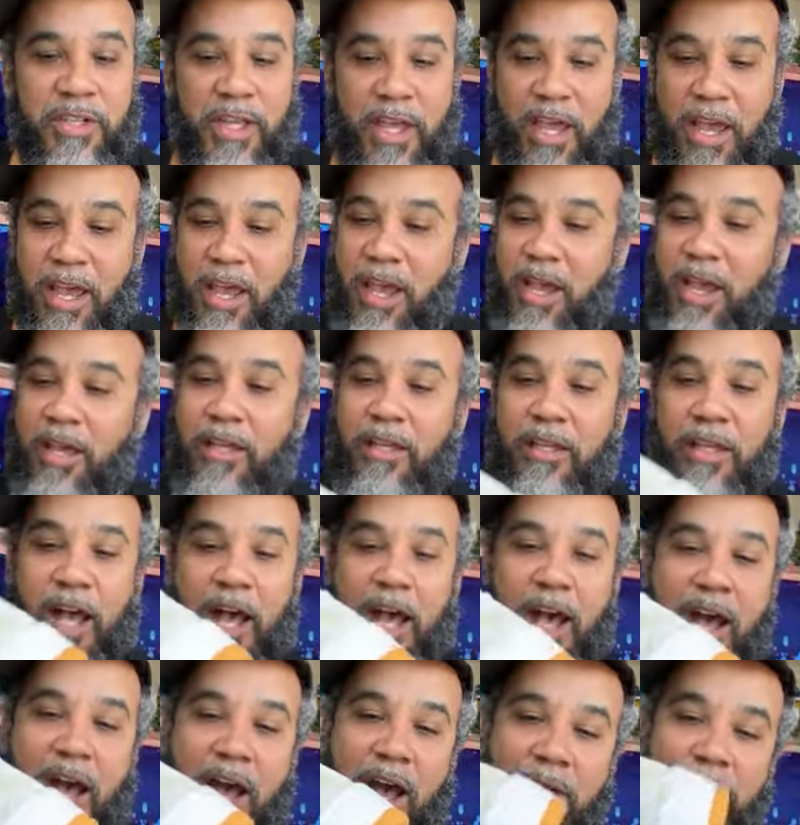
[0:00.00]
Yeah,
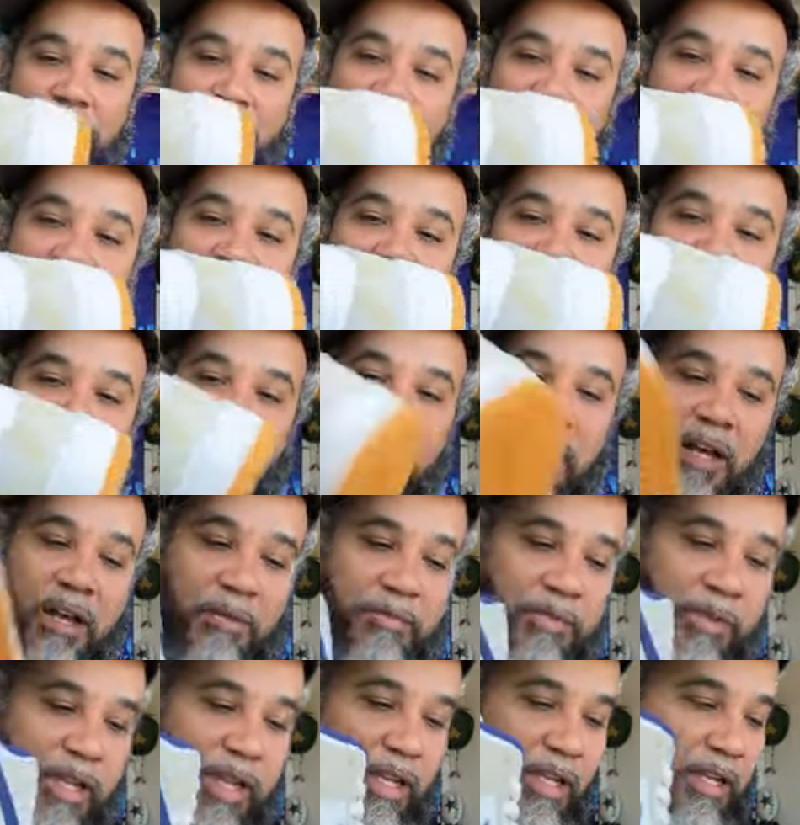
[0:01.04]
I, am thinking,
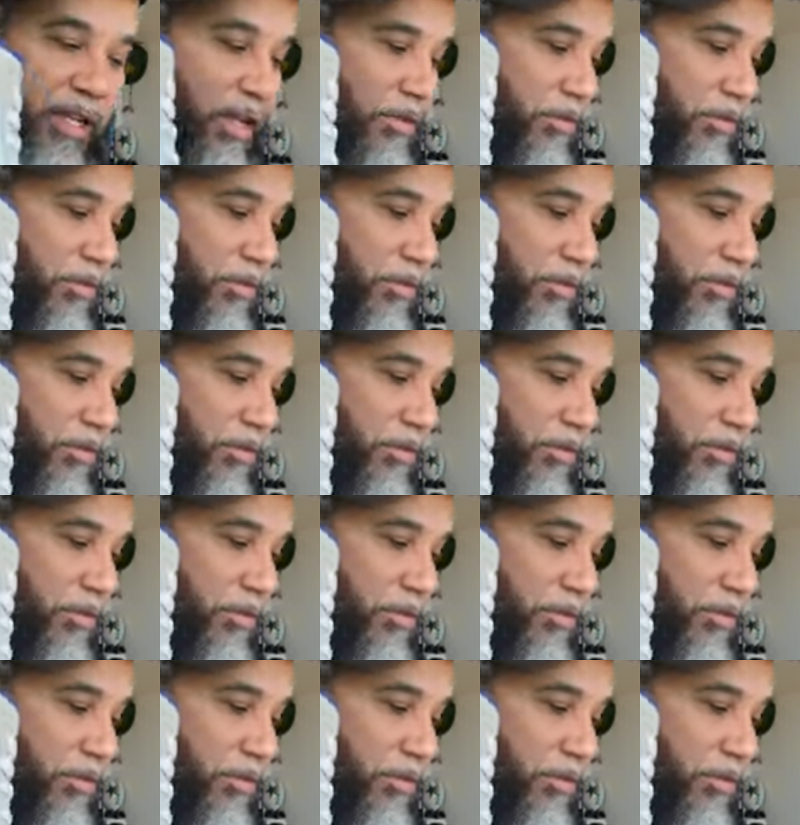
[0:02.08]
I'm thinking,